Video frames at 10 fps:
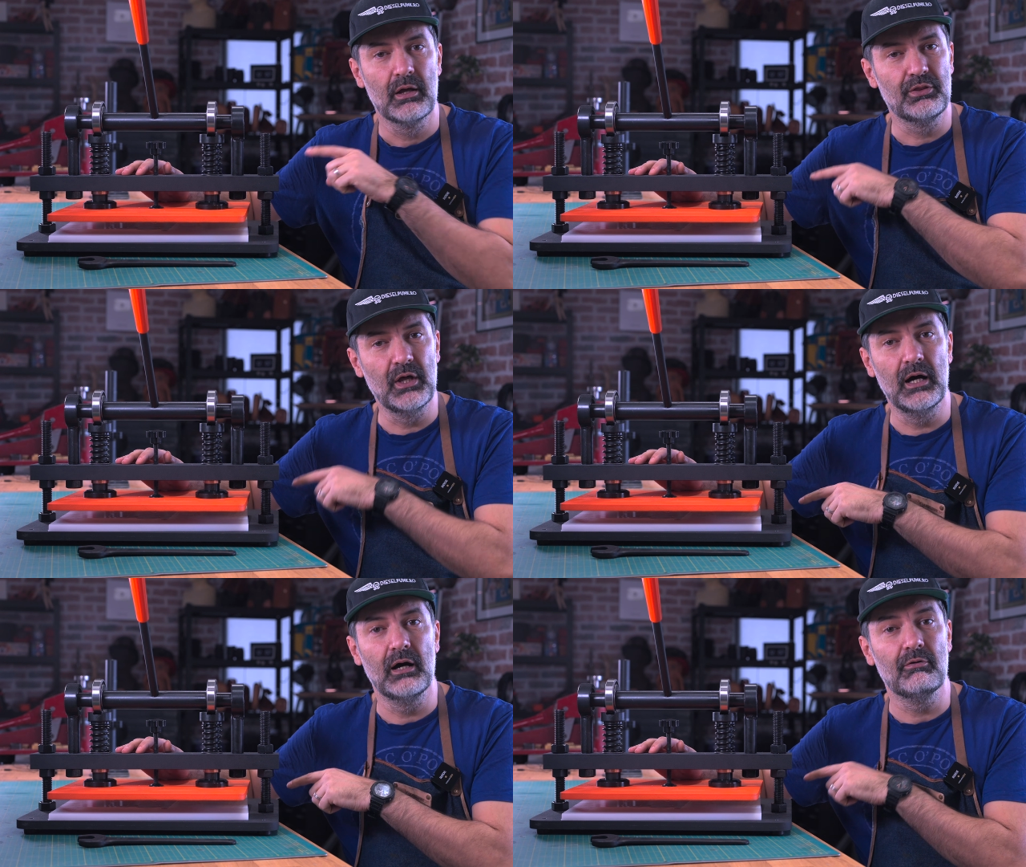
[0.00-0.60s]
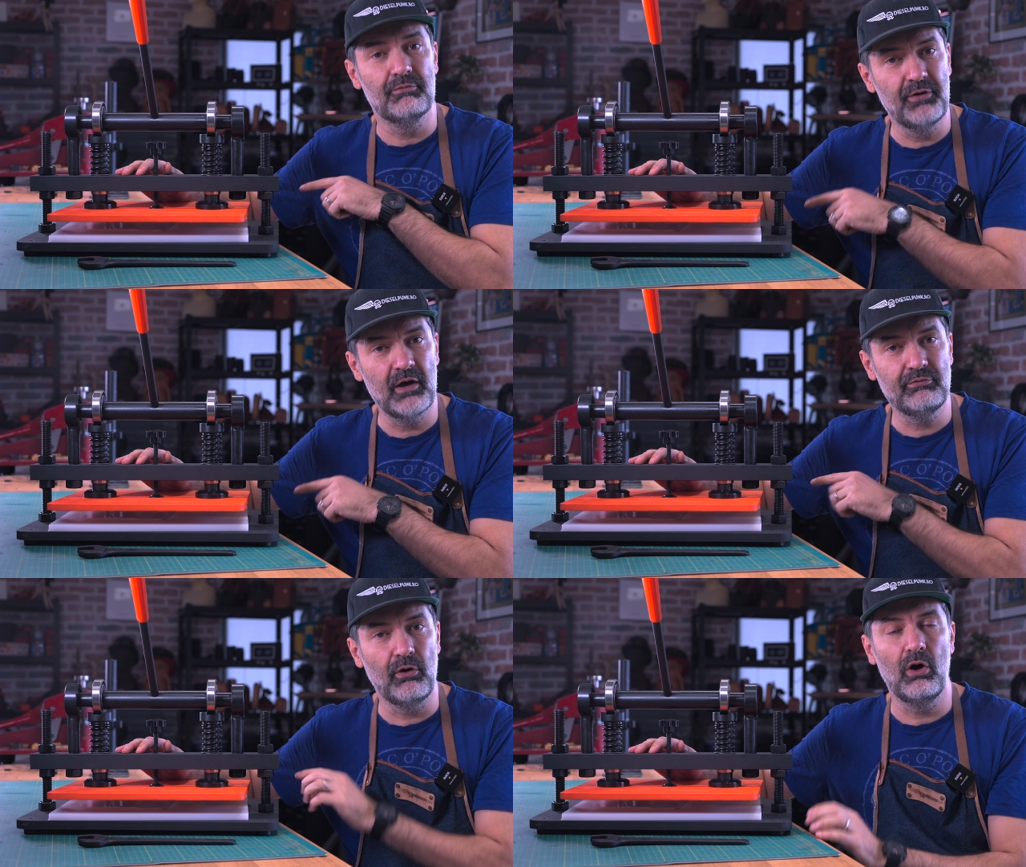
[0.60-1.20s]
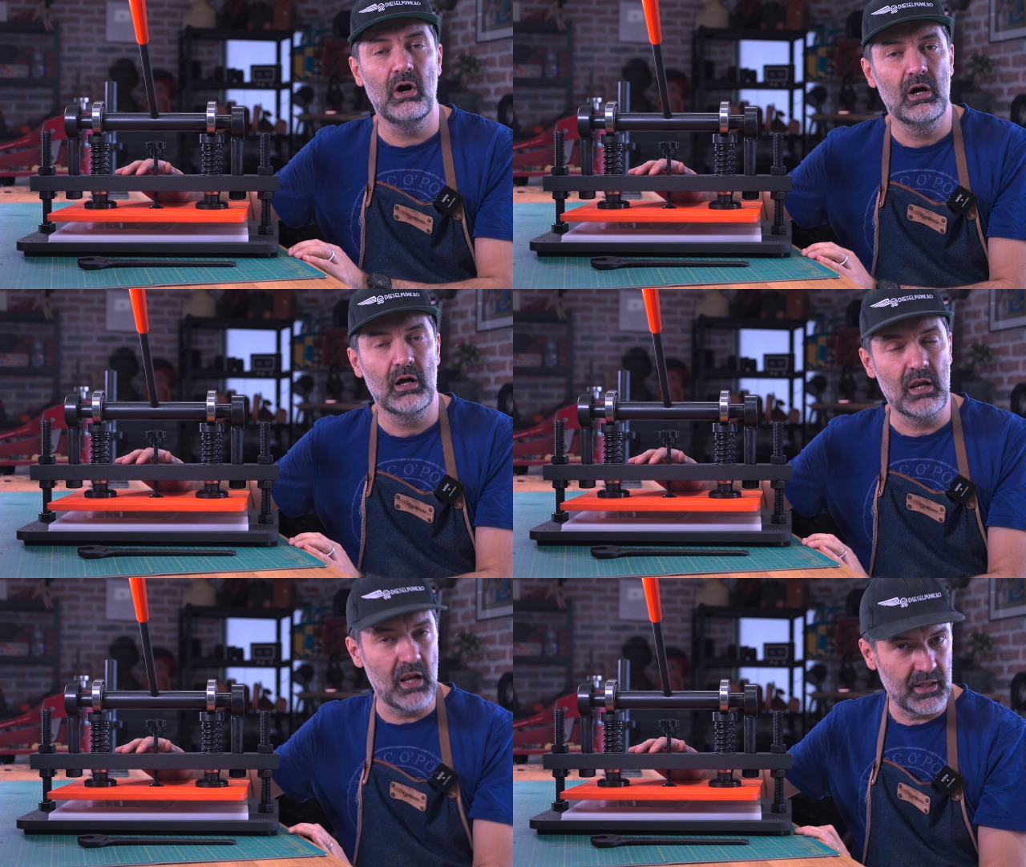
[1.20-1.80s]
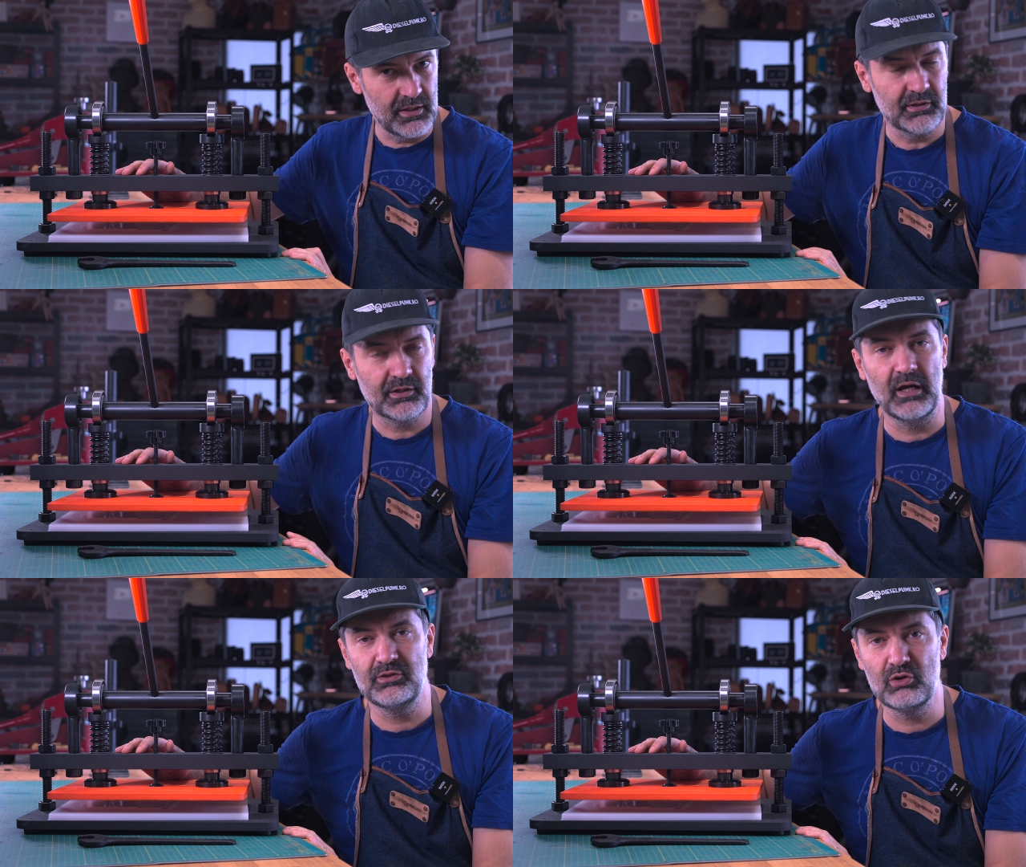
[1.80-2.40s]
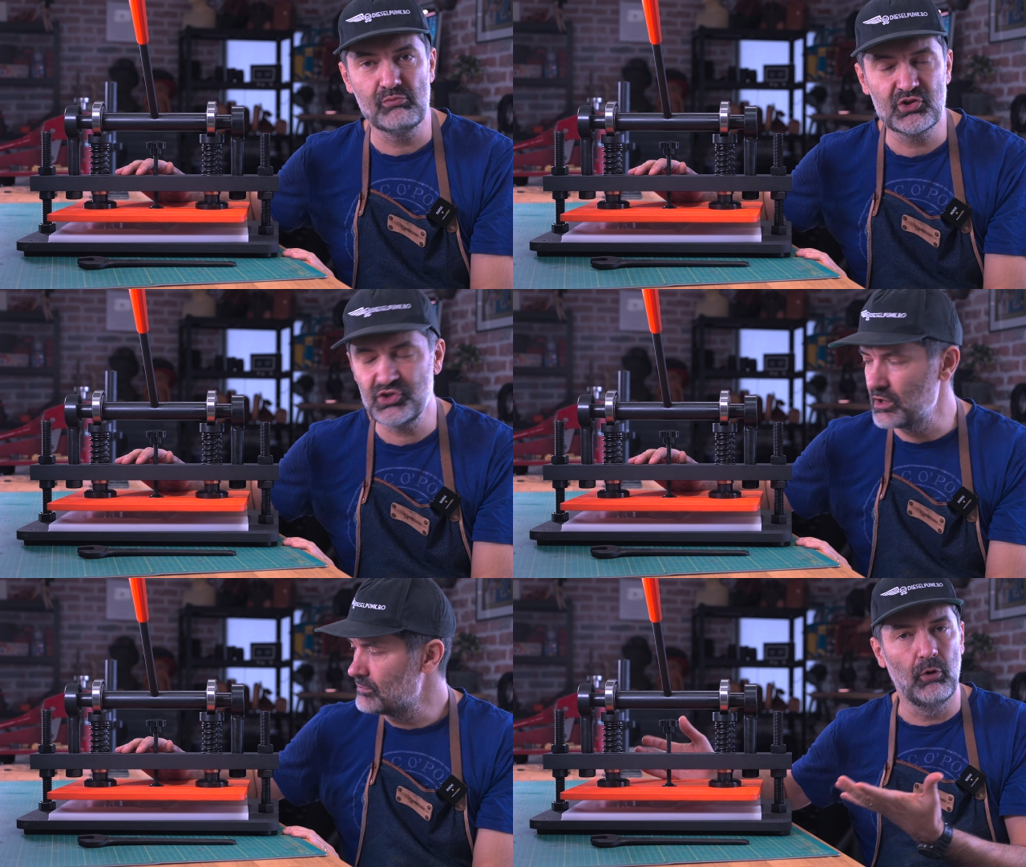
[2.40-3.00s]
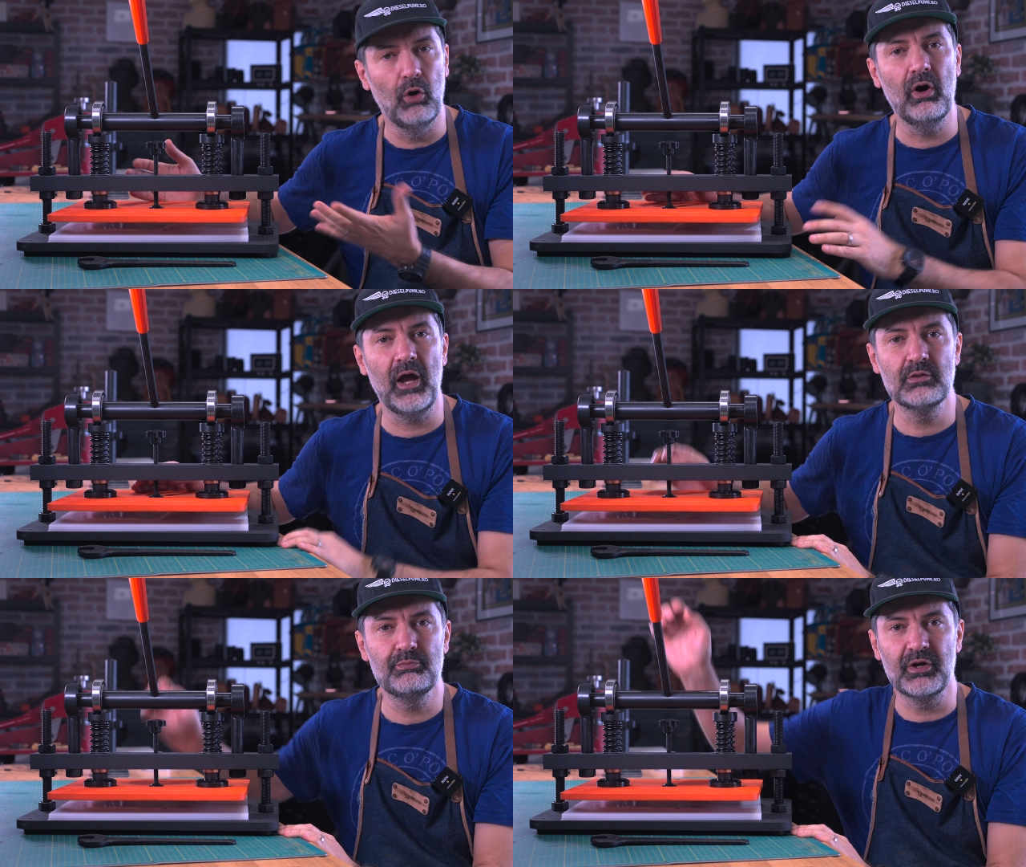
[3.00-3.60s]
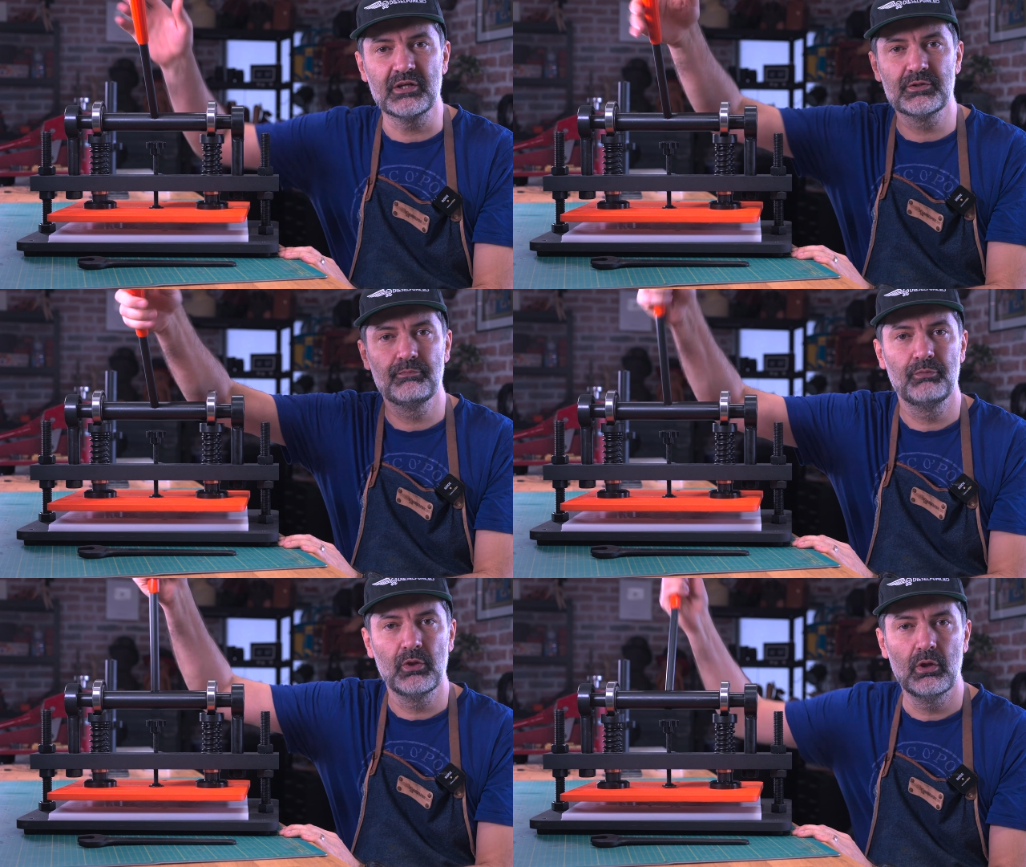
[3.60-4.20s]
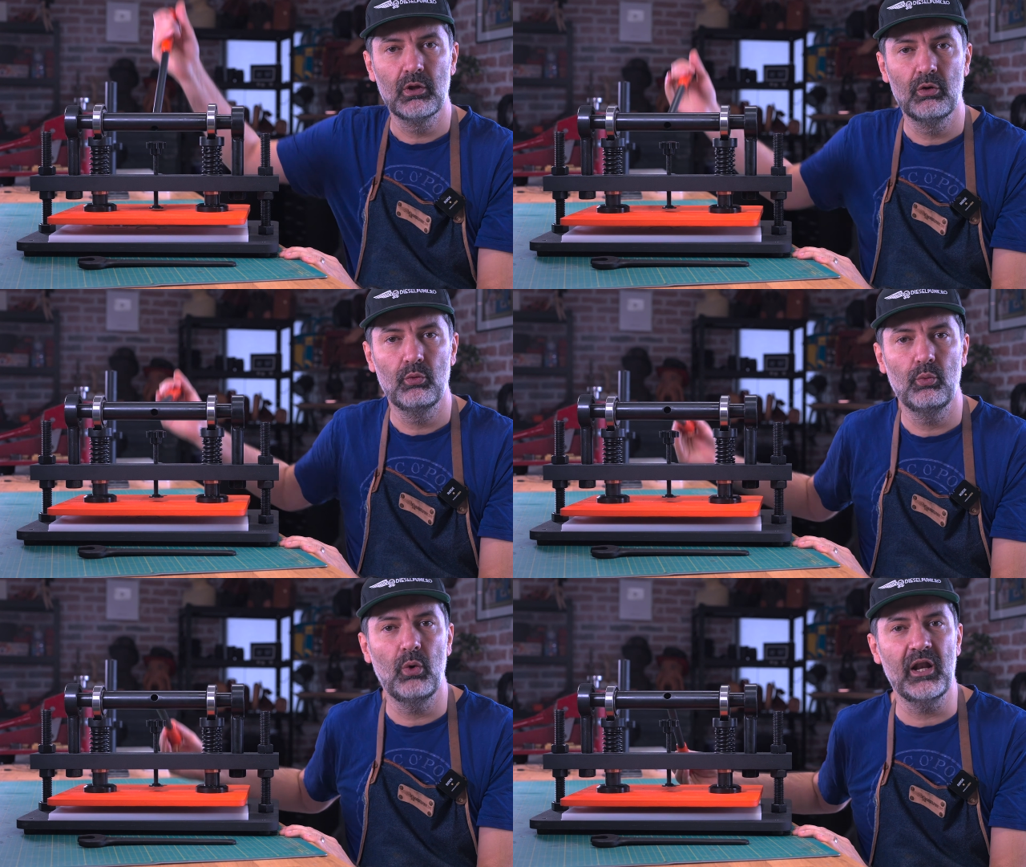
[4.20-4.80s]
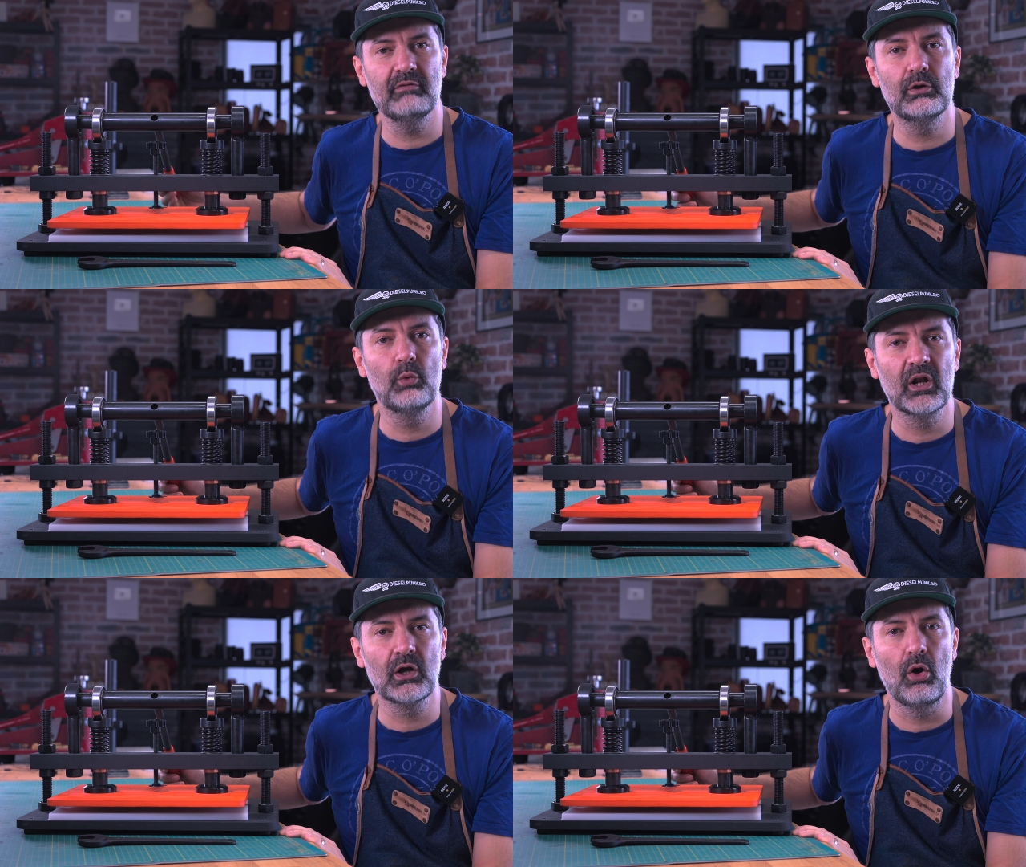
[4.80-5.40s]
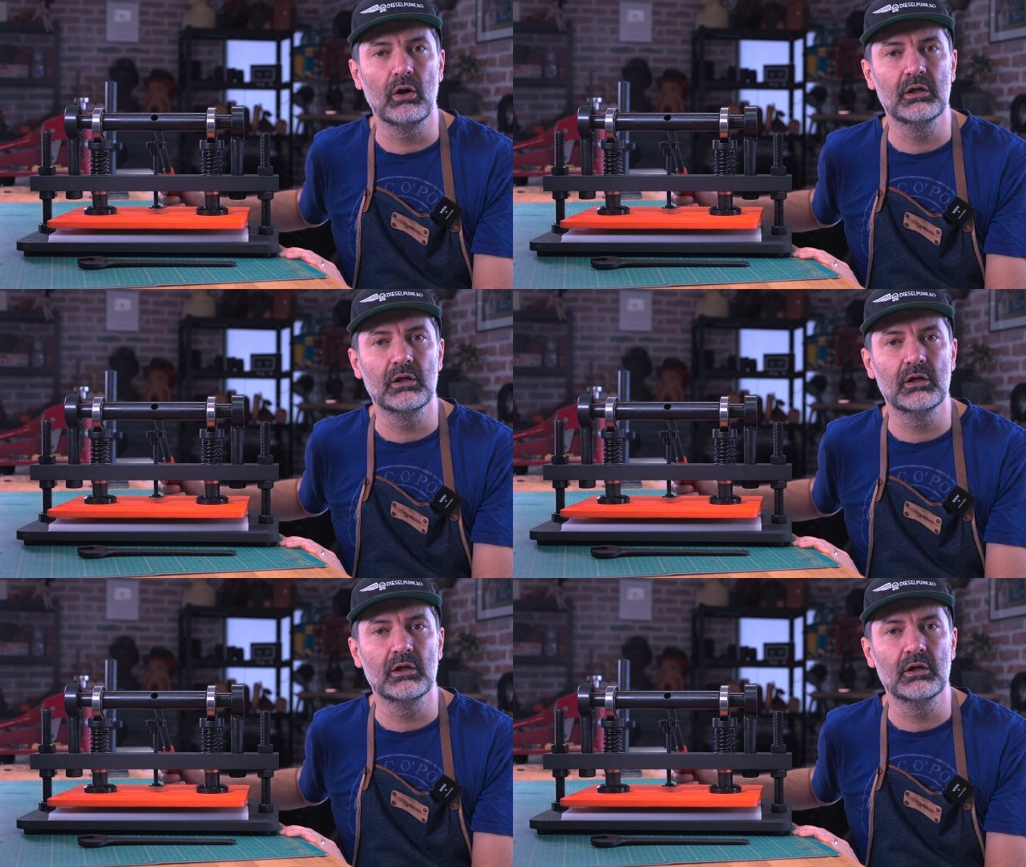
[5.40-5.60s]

the VEVOR leather cutting machine or hand press, whatever you want to call